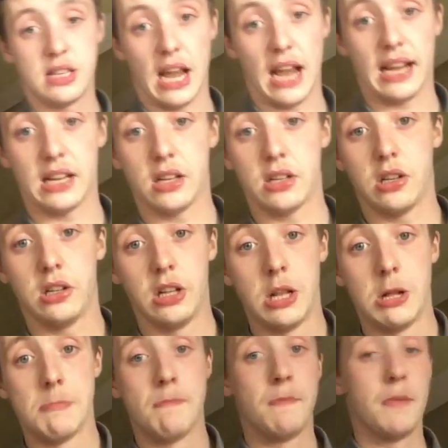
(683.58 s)

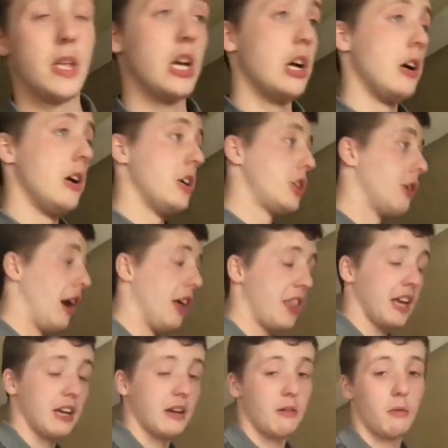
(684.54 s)
technical. So I
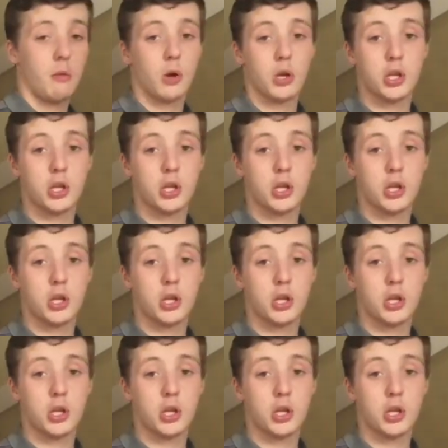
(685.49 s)
think